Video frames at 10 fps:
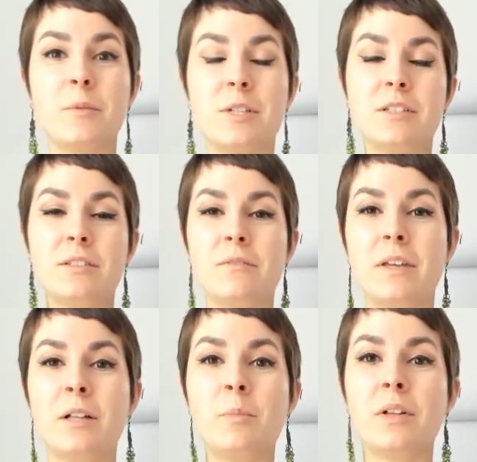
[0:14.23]
which is
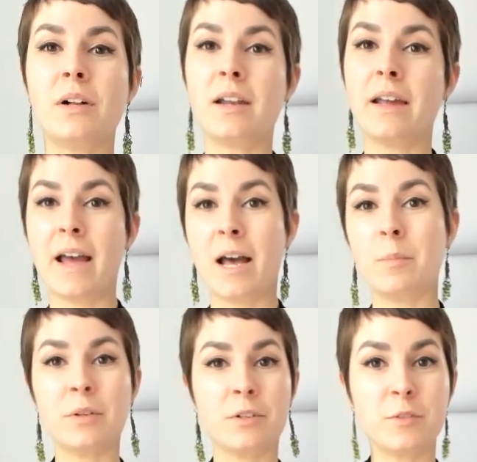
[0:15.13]
available on
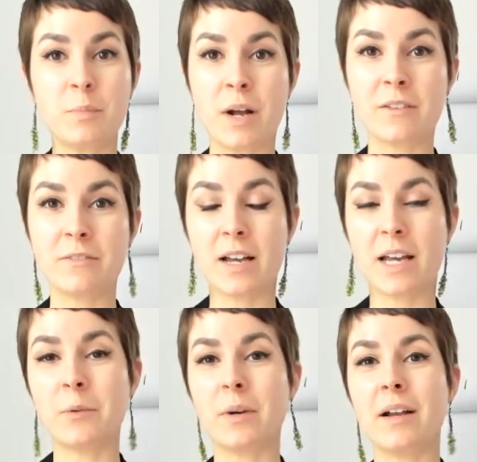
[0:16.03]
Apple or
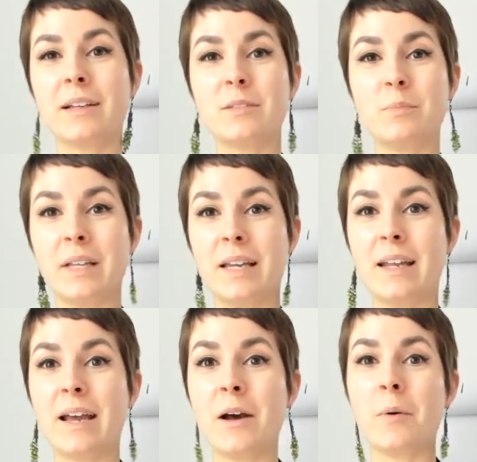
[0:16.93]
Spotify, where I
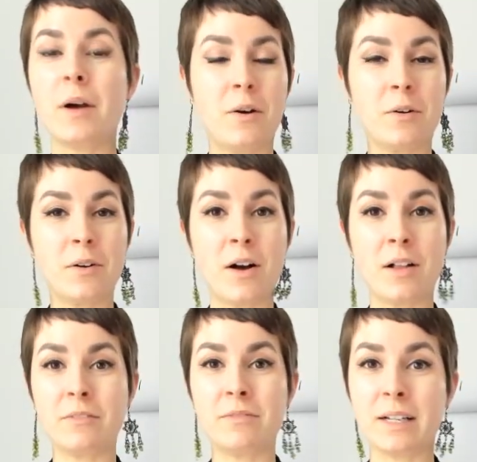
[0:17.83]
explain how
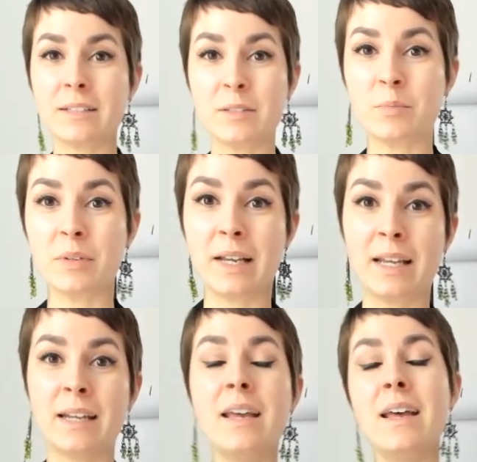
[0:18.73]
alcohol affects the
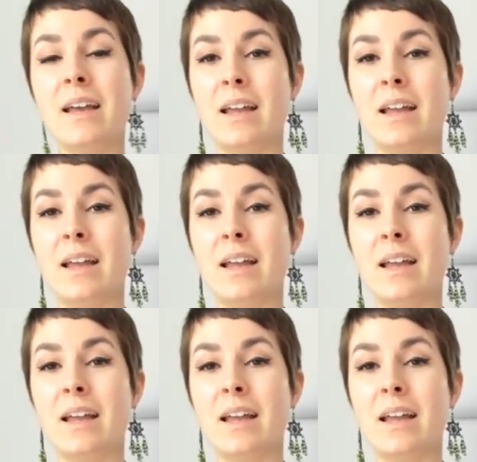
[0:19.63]
brain.